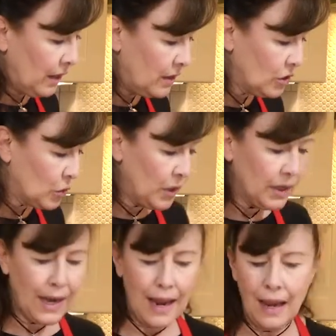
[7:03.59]
This
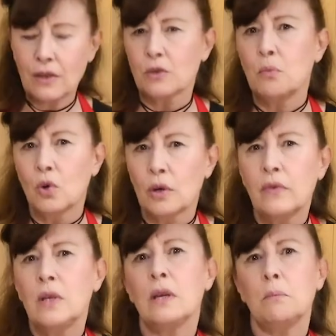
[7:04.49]
one has more
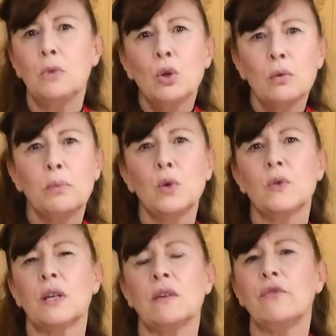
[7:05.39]
of the immune
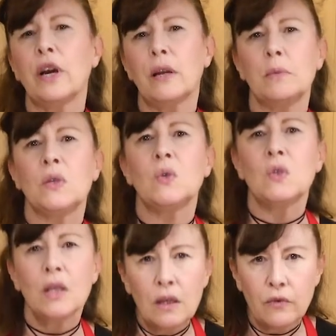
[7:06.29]
boosting vitamin
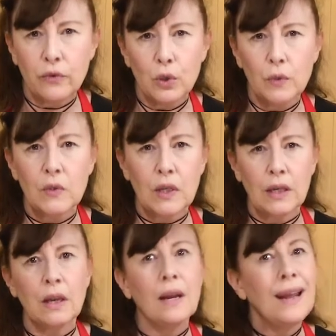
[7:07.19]
C fruits in
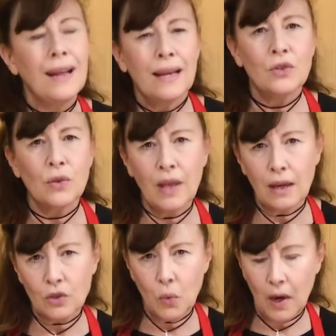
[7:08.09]
it. And so
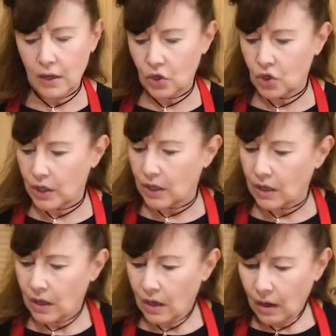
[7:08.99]
that's why
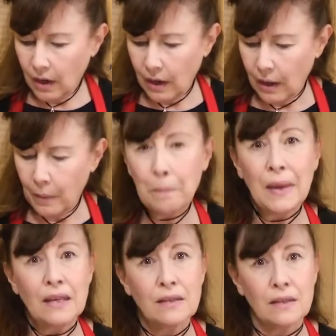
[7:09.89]
she
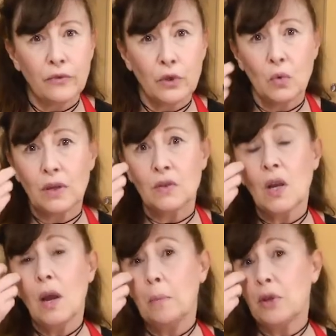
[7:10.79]
makes different ones.
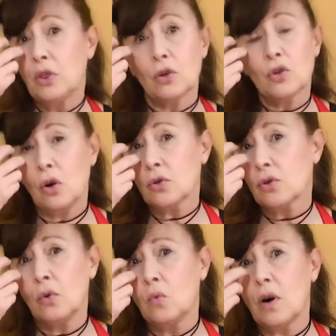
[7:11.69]
But there's
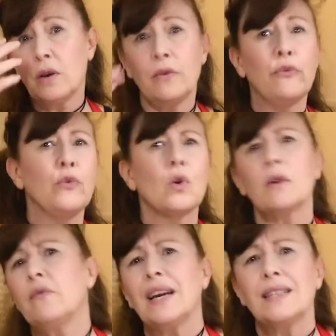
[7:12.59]
also one
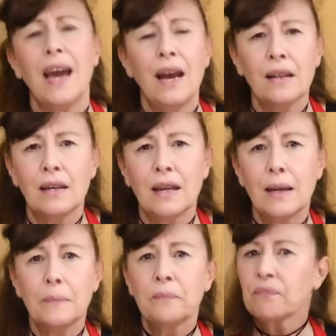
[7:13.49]
for
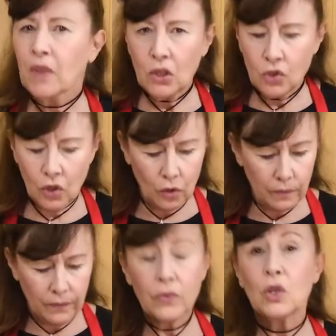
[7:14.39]
vitality.
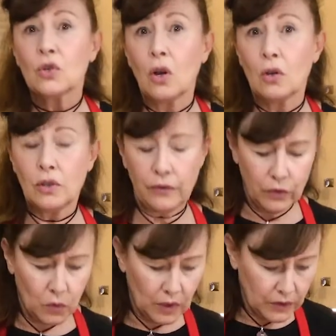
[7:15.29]
So there's all
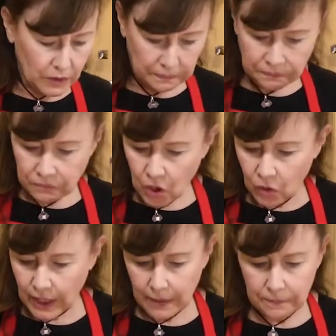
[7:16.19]
different ones.
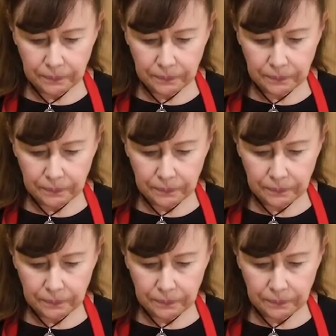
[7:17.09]
Okay.